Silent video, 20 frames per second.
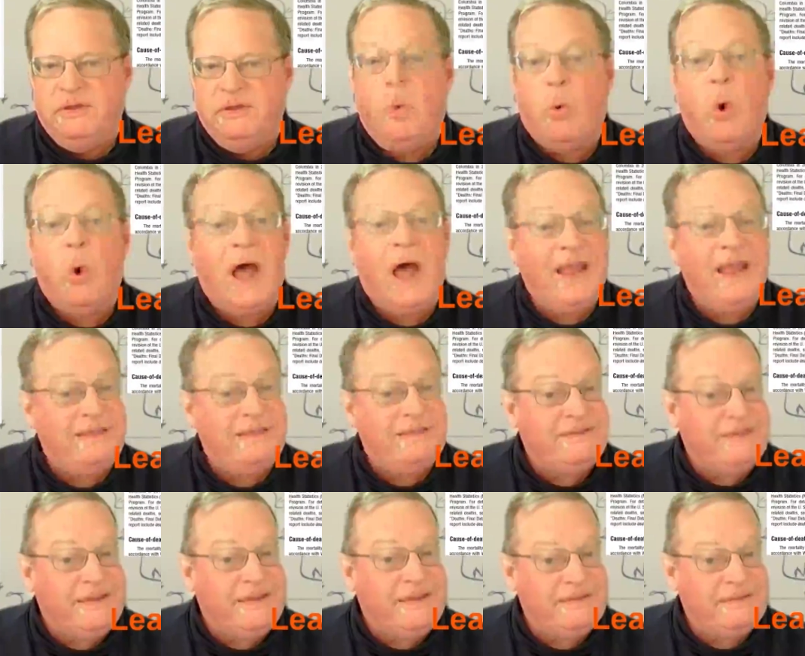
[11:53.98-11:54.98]
Why
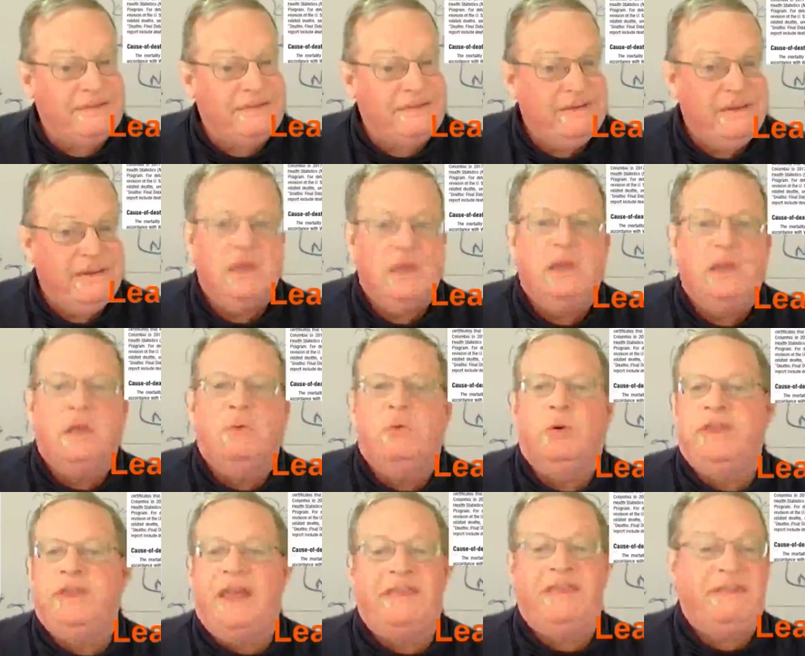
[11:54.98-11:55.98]
is this? Well,
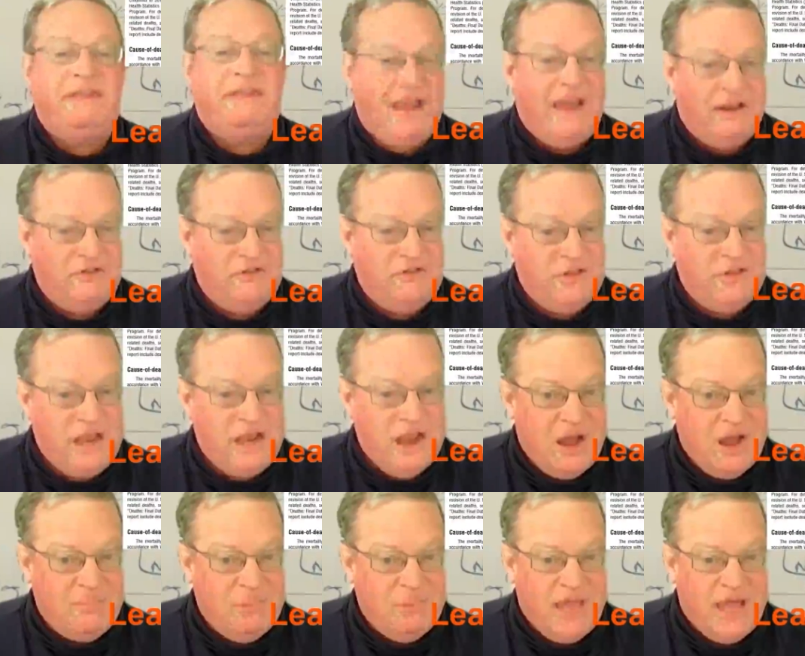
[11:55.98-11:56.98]
death is actually
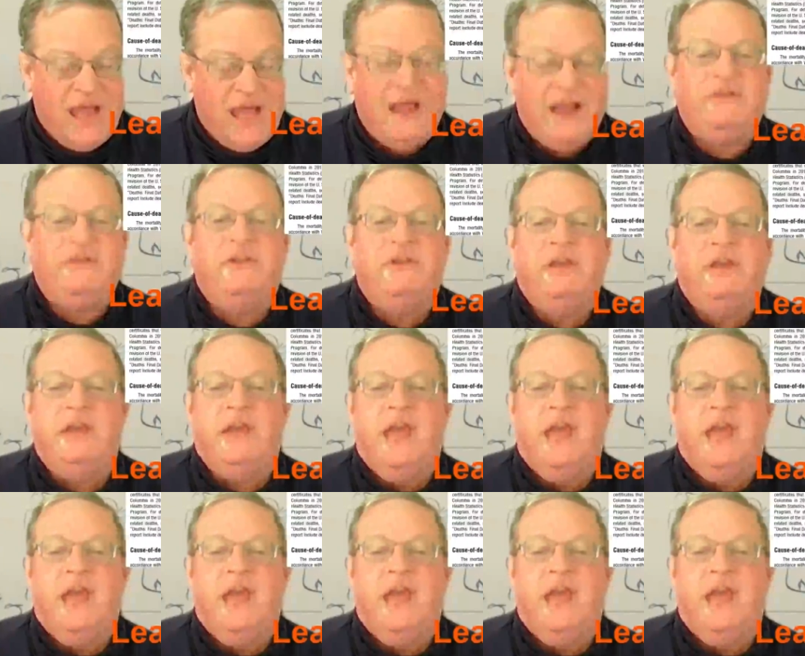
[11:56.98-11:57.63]
complex,